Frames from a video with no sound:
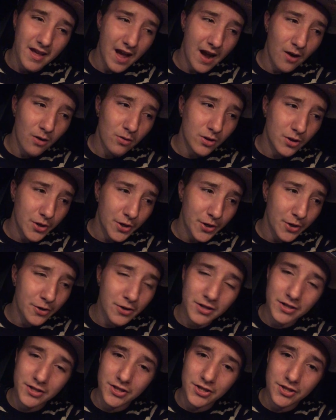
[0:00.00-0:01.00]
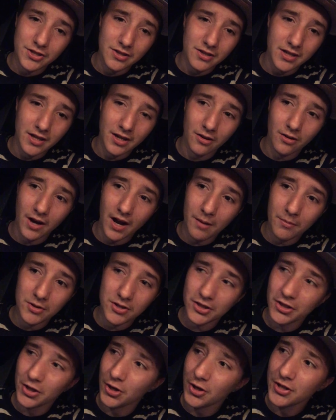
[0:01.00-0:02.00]
how
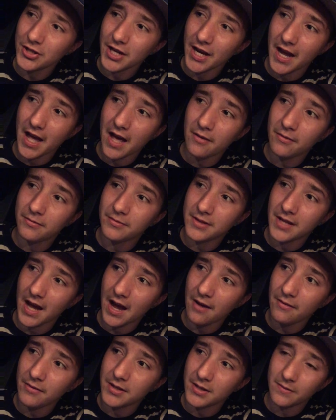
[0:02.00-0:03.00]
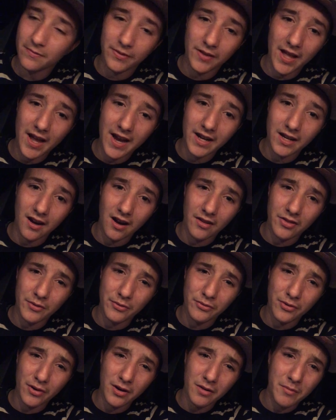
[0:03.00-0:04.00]
much courage I have to have this flag on the
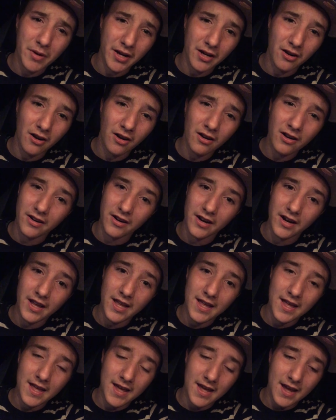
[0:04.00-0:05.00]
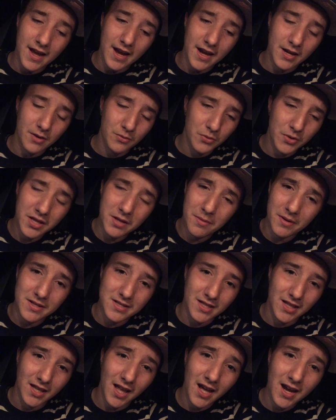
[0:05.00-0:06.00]
front of my car. And it really
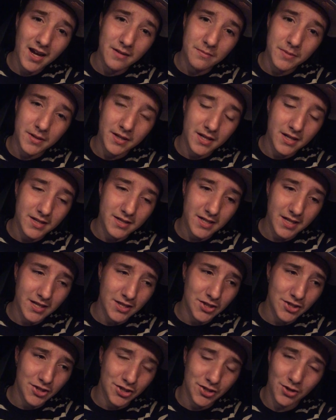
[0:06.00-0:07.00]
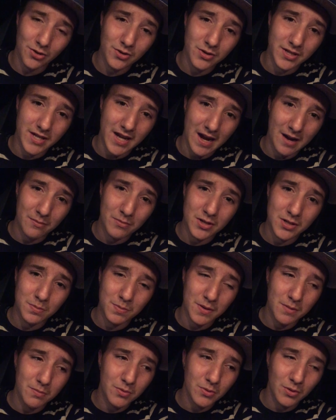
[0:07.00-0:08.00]
meant a lot because it just shows how much
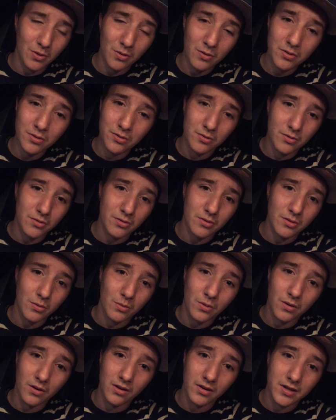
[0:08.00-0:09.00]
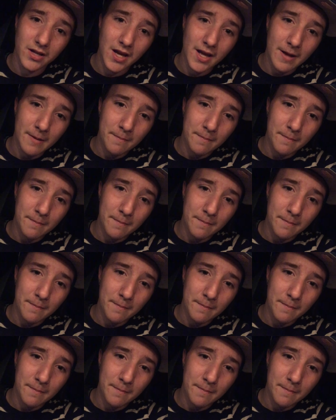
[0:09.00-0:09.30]
people go through the world